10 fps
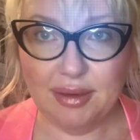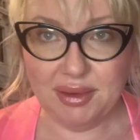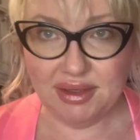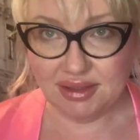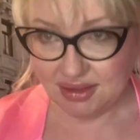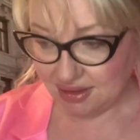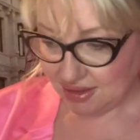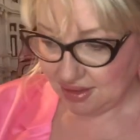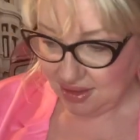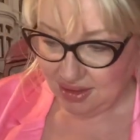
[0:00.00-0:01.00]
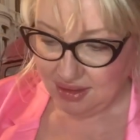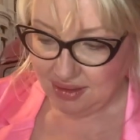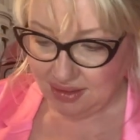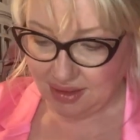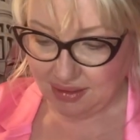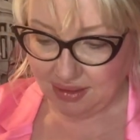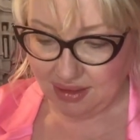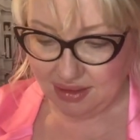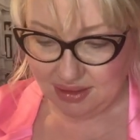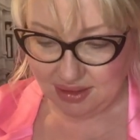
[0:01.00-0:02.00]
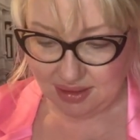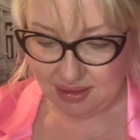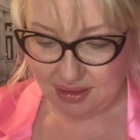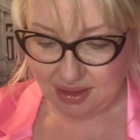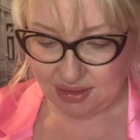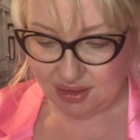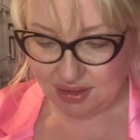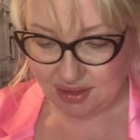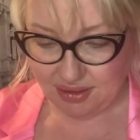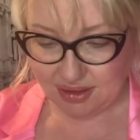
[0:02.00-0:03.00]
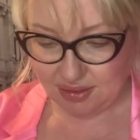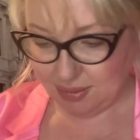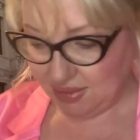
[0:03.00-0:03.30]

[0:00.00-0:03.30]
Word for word: pieces. Now, this, I just got this from